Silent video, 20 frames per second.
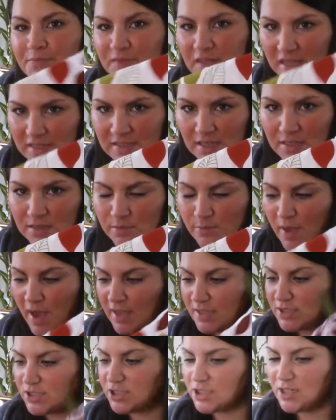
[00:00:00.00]
it does
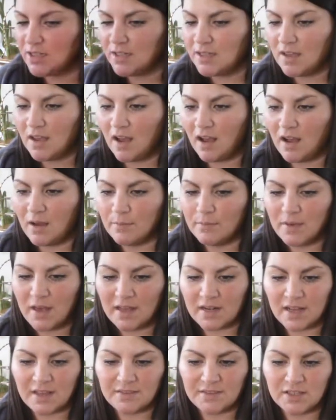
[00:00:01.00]
match. And
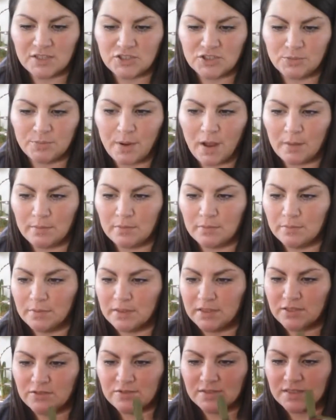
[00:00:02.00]
I think she'll probably
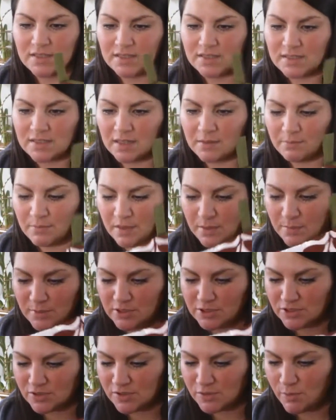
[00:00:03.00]
use this, like maybe
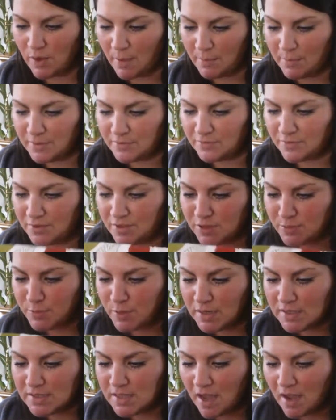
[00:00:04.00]
she'll swap it for the
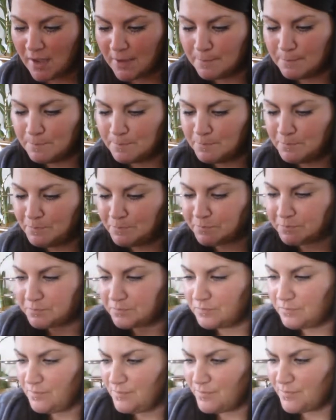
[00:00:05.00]
springtime.
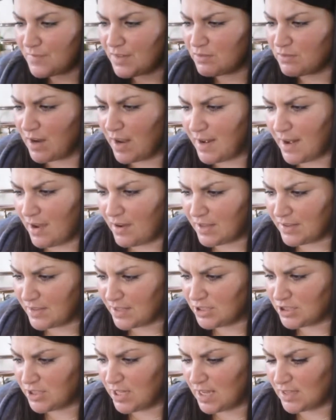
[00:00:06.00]
Right now I
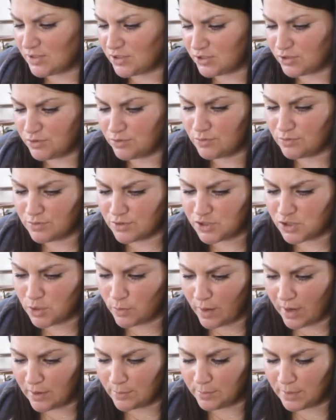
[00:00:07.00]
think she has two
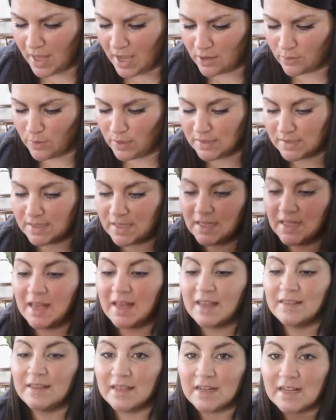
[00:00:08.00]
square black
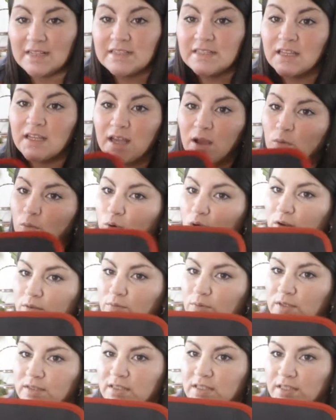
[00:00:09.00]
ones. Then I did get one
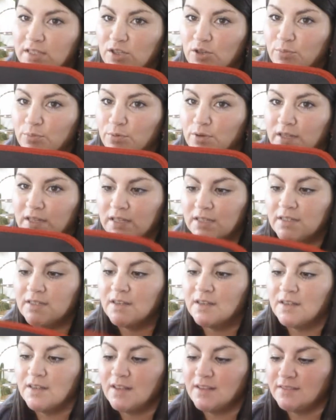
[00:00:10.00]
with the neoprene
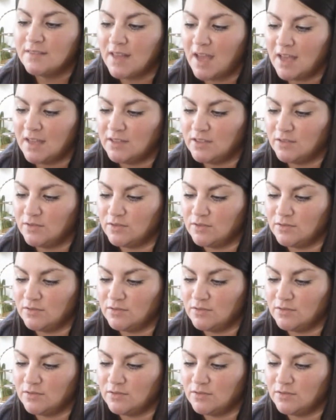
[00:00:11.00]
that